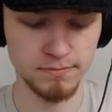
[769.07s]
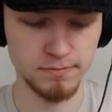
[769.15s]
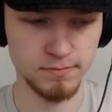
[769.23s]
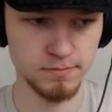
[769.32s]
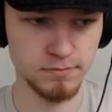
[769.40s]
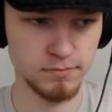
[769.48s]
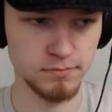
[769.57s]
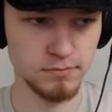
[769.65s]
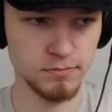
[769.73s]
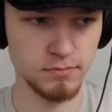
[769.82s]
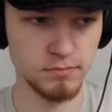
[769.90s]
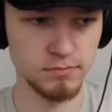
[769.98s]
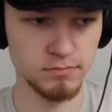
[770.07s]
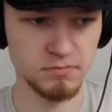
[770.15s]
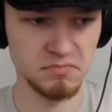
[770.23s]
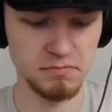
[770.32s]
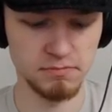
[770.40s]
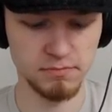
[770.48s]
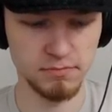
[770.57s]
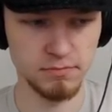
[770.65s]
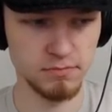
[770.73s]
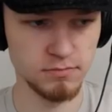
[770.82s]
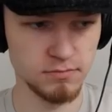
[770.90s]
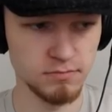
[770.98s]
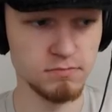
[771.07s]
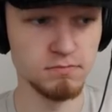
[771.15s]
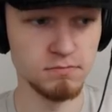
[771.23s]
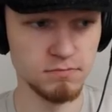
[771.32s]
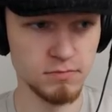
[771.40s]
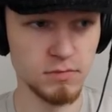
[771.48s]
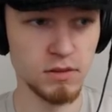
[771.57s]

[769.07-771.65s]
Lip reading: Nobody speaks.